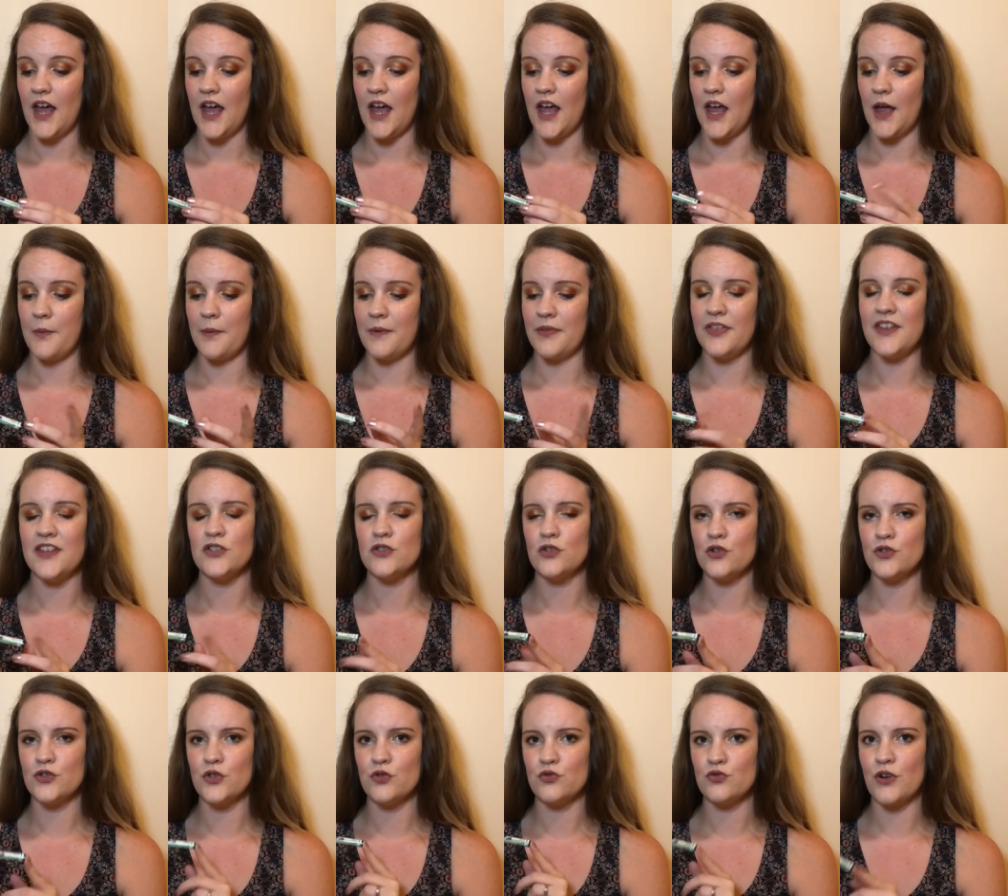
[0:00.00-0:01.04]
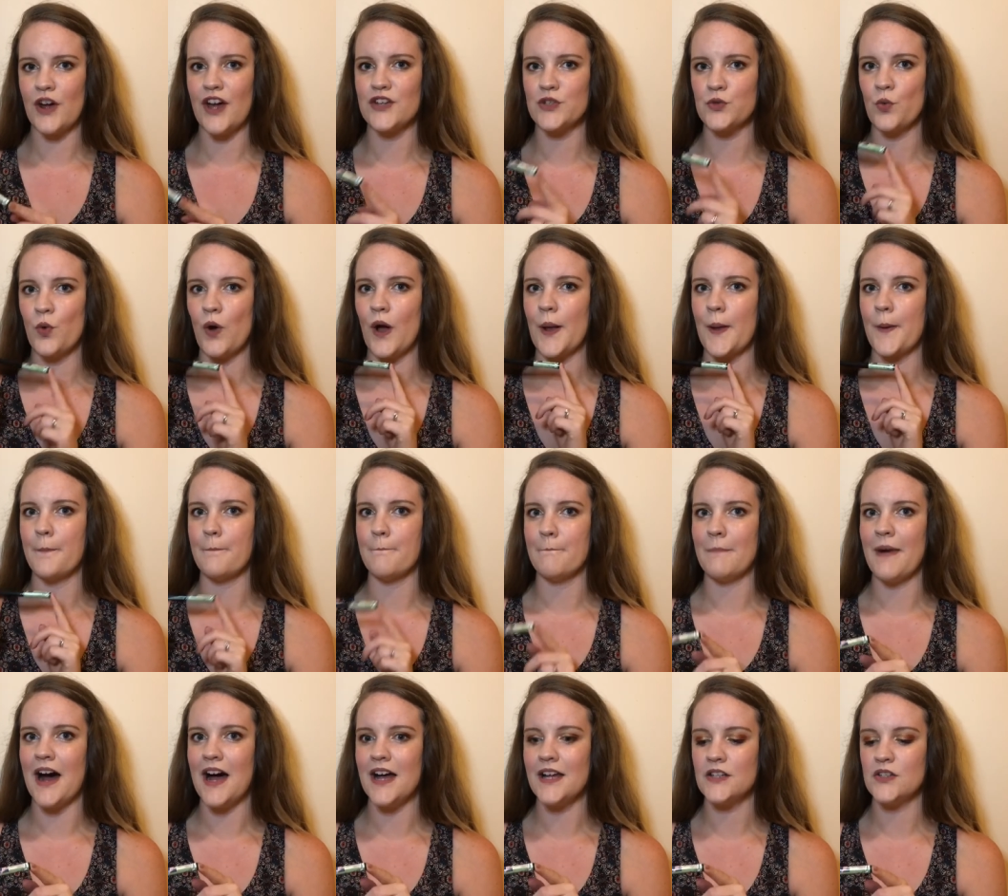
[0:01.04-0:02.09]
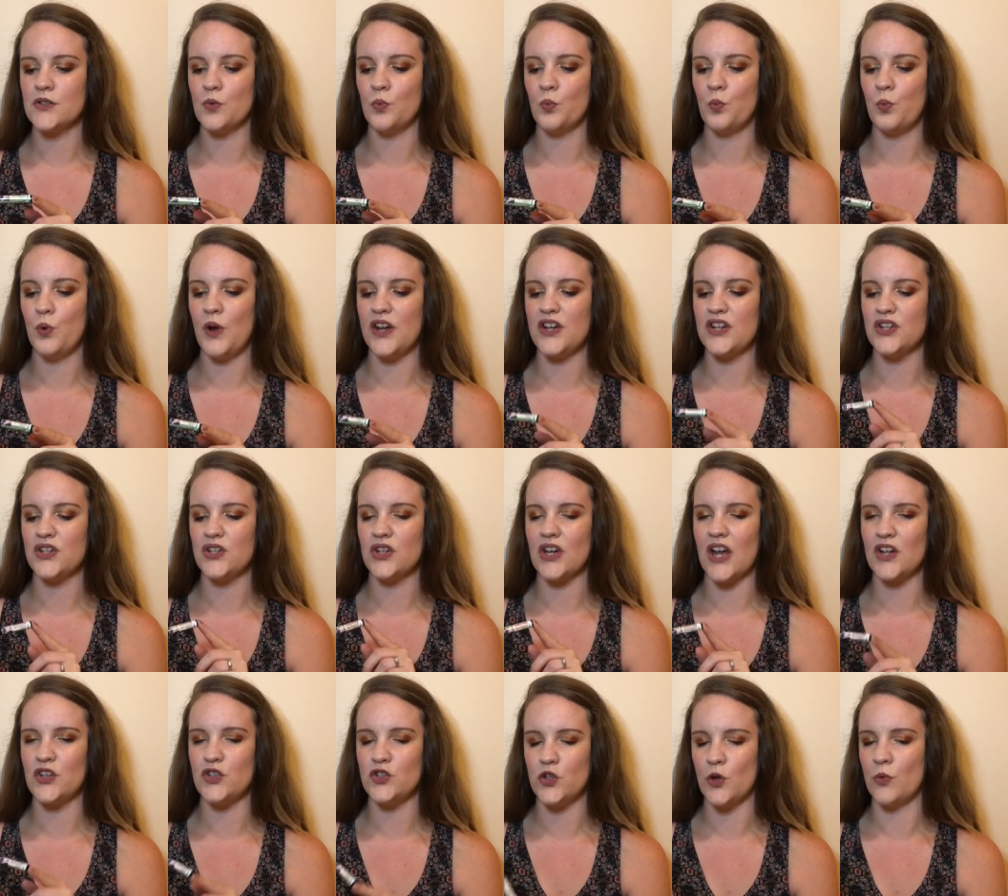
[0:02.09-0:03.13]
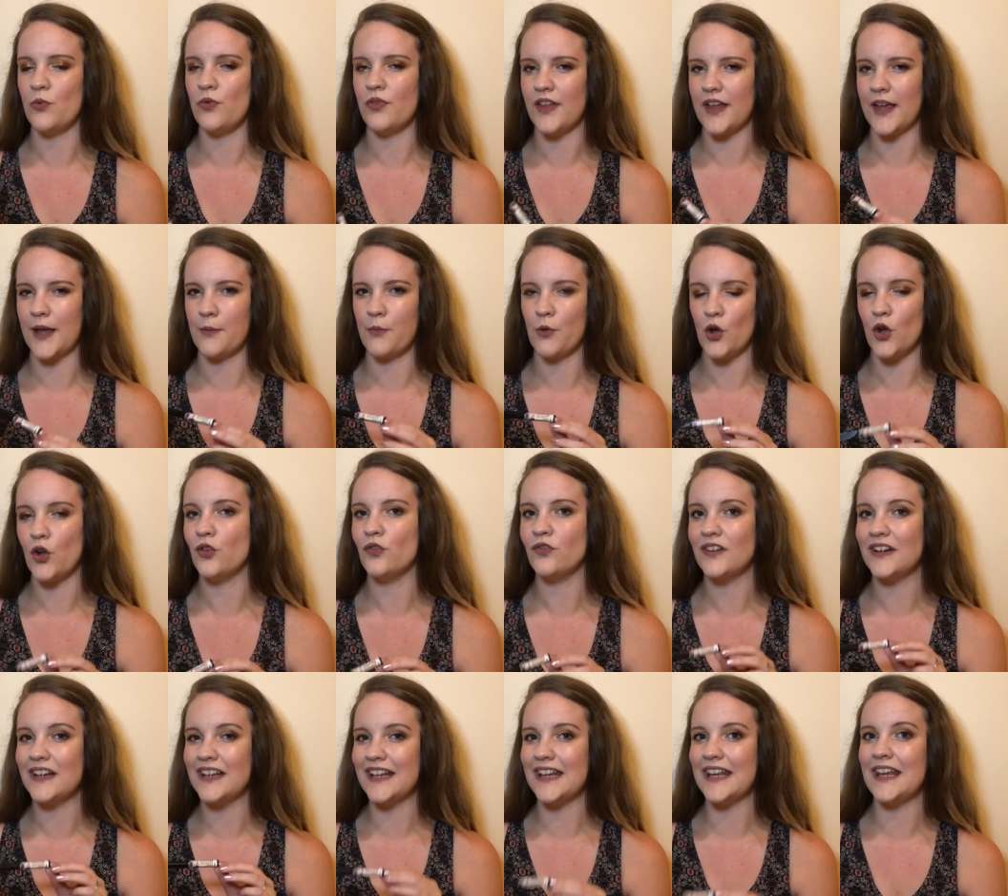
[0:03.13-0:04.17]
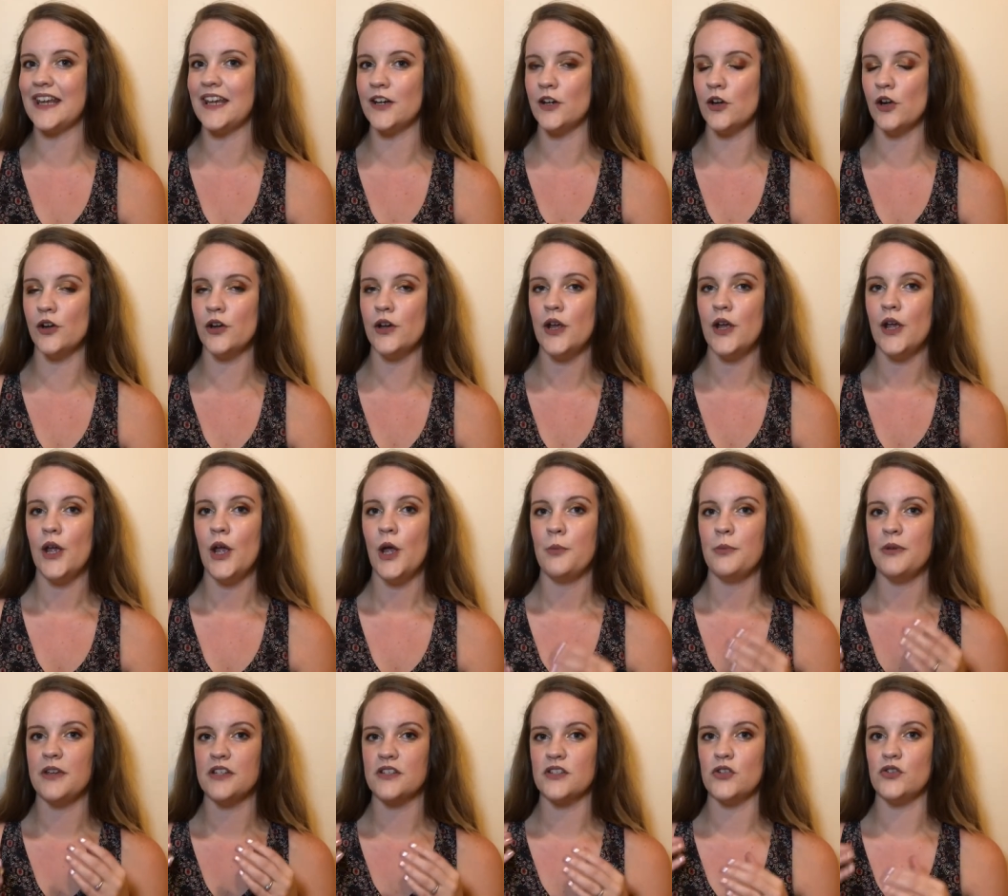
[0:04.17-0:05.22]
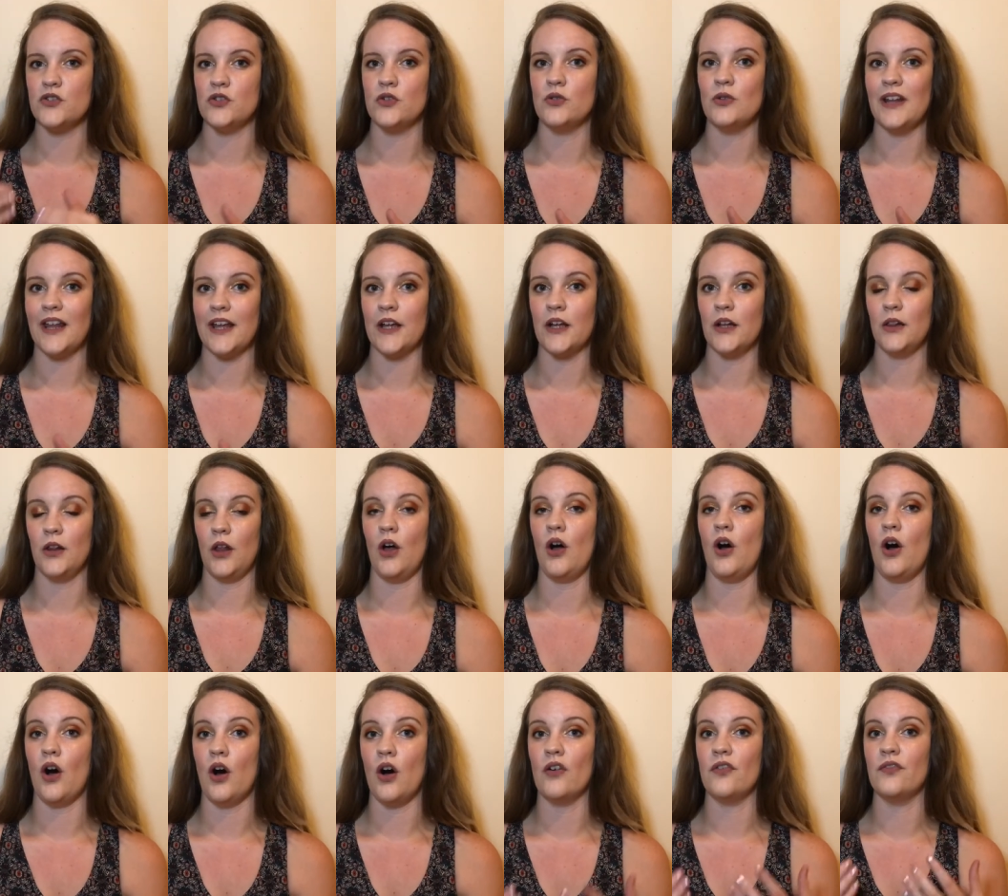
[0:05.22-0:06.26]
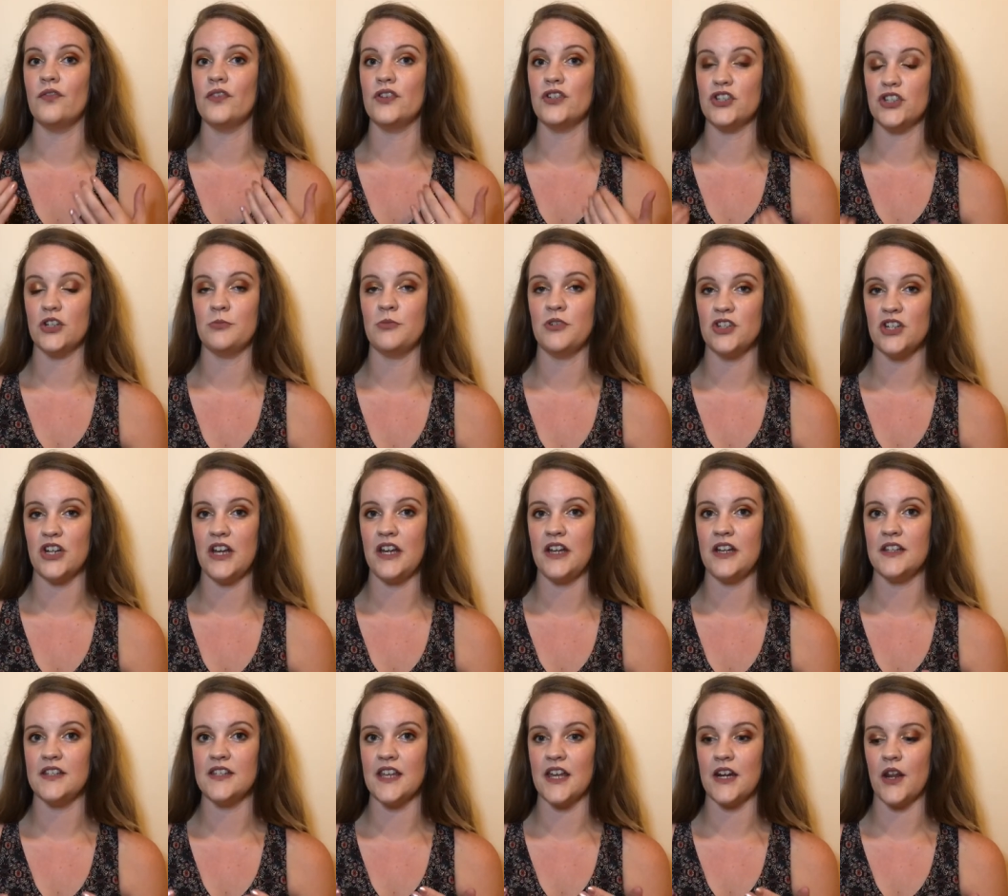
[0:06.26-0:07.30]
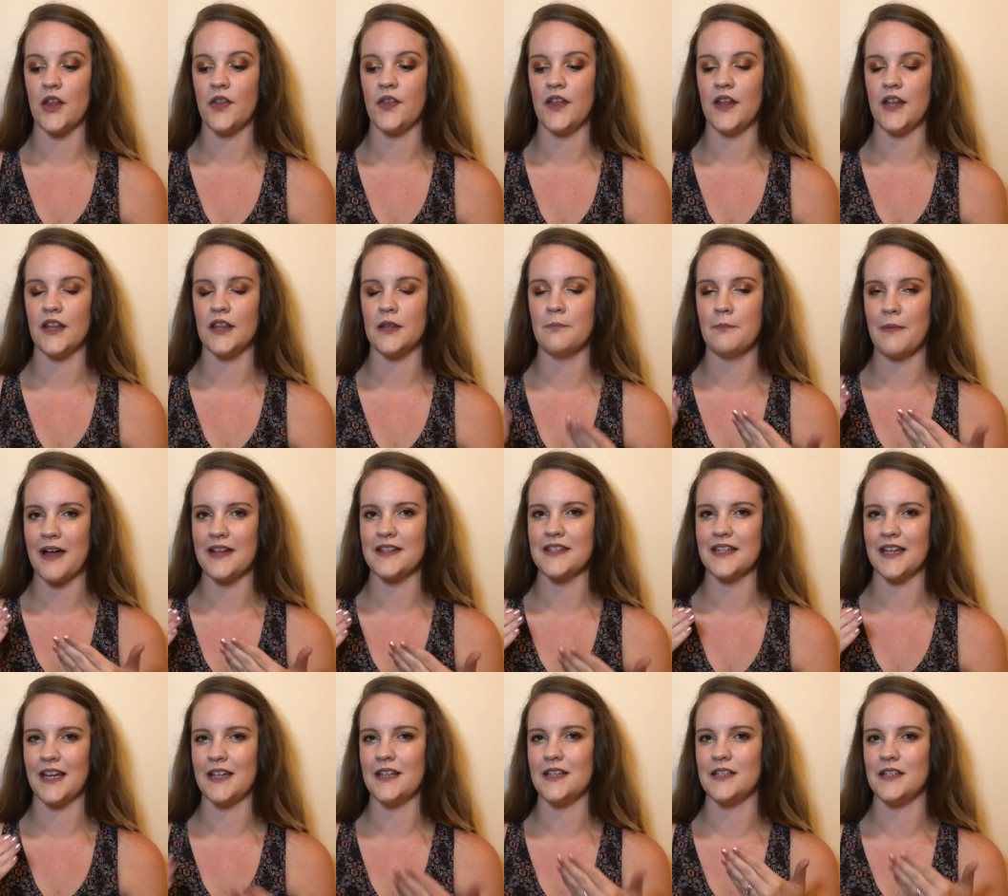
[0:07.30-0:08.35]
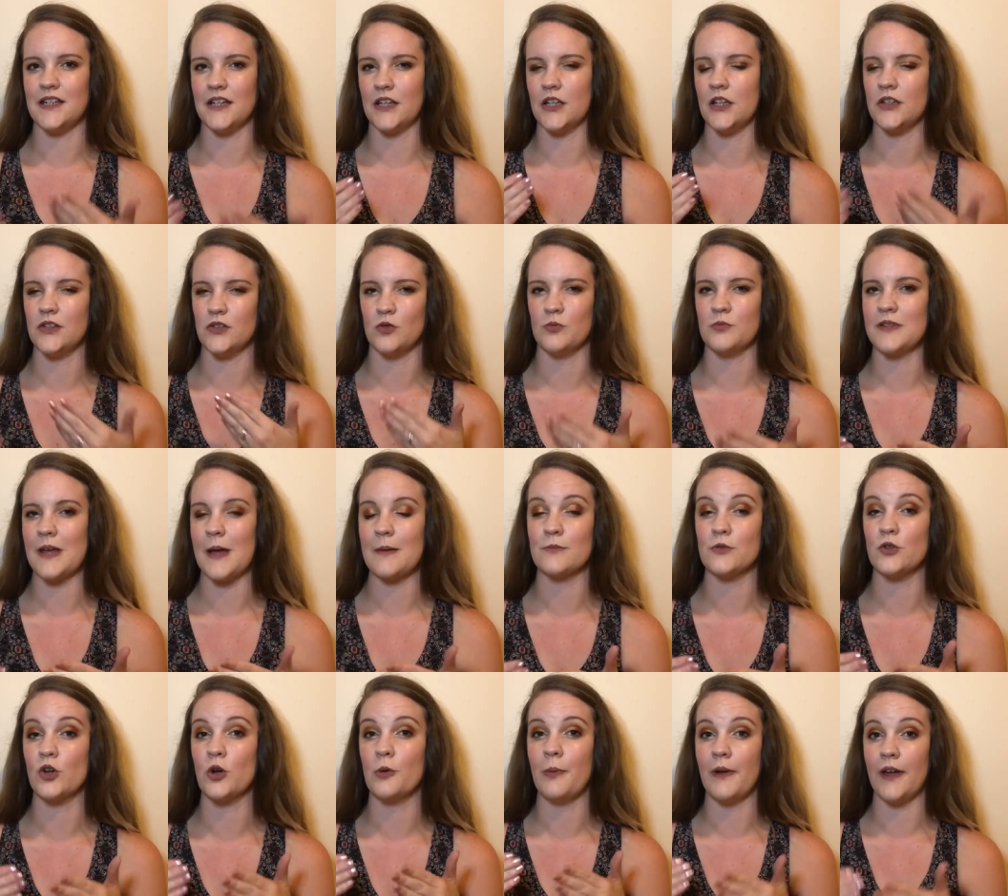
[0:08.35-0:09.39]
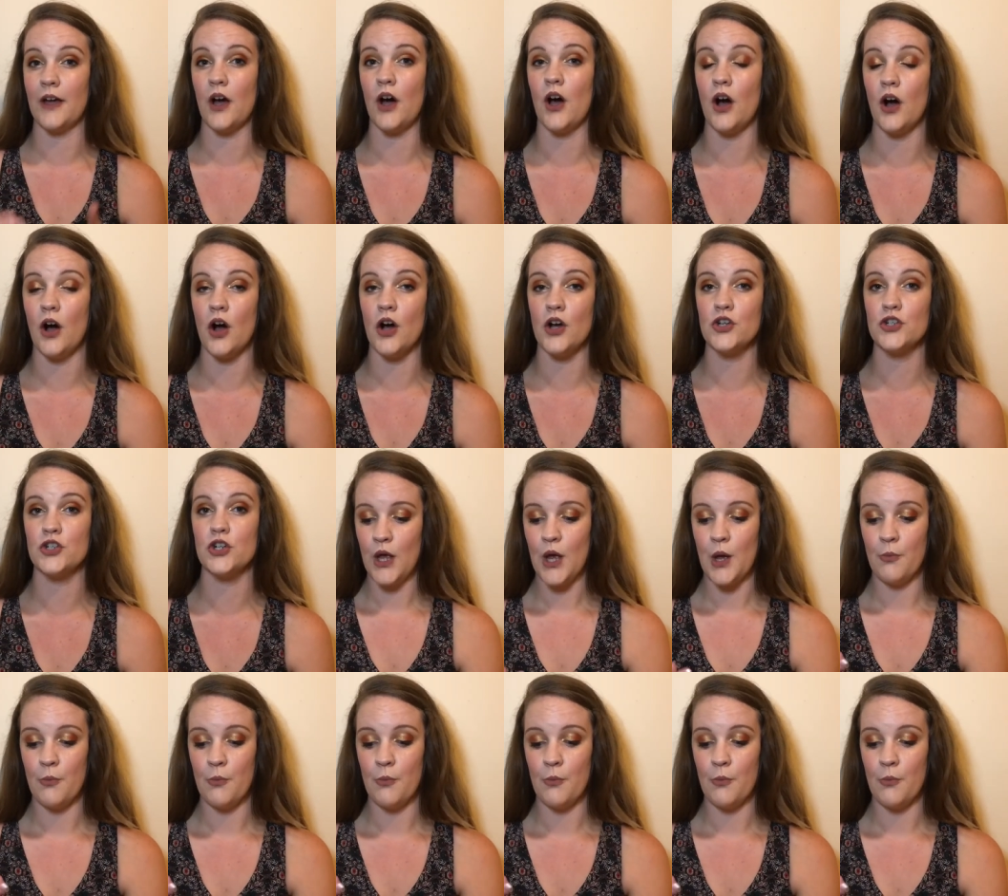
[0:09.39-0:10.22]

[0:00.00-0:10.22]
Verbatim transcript: Um, this also dries quite matte, which I don't think I'm overly keen on because I do like a lot of shimmer shades, and I think the matte against it can sometimes look a bit harsh.